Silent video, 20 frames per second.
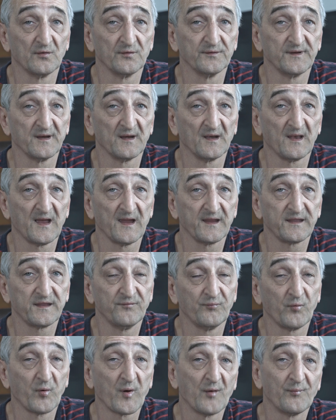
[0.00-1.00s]
on the like.
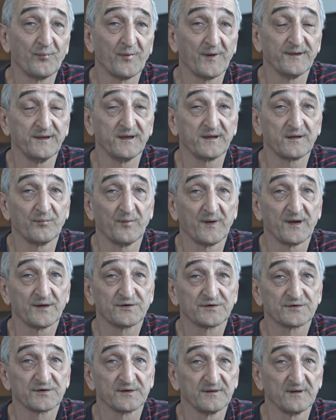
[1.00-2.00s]
If you have any
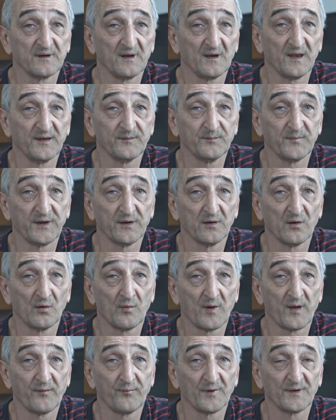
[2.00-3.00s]
question, let me
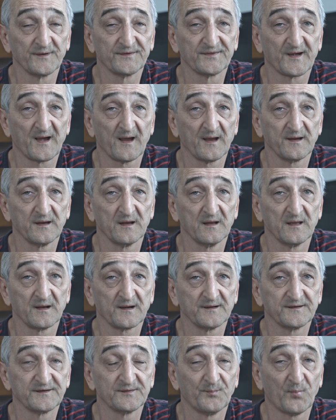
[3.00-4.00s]
know. I will try
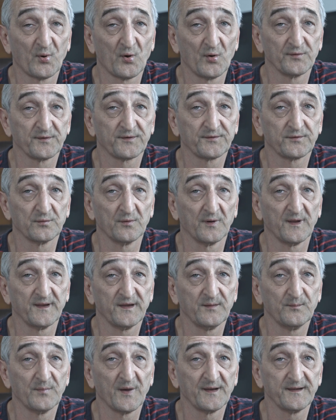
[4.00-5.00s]
respond to
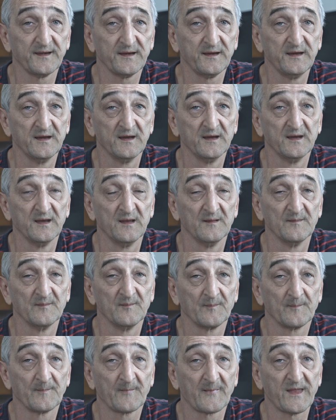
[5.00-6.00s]
anybody
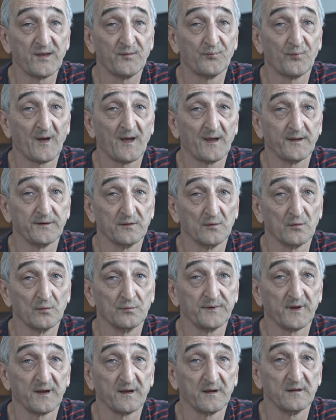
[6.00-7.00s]
if I
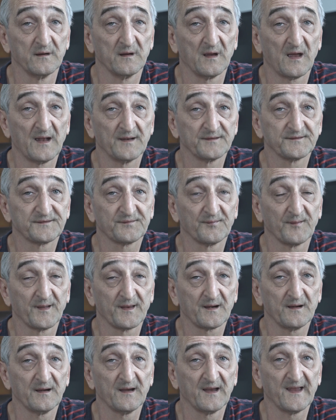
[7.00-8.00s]
know the
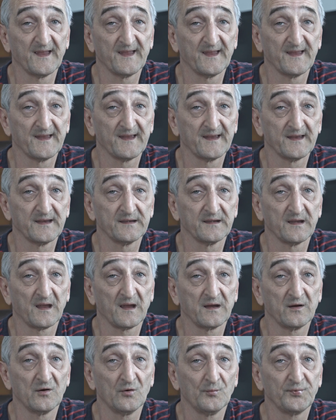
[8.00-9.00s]
answer. And
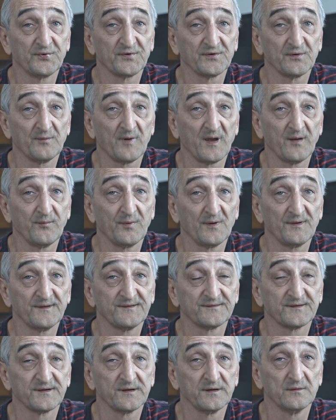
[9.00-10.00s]
I hope so. I will
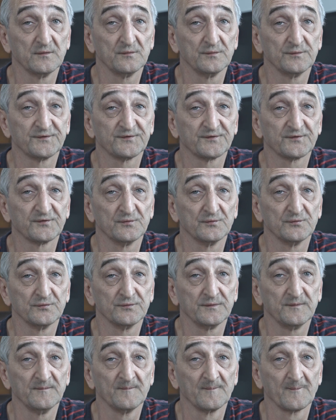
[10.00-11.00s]
see you
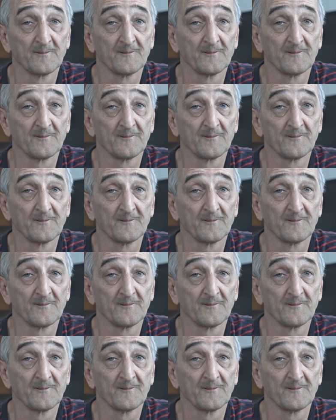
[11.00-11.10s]
soon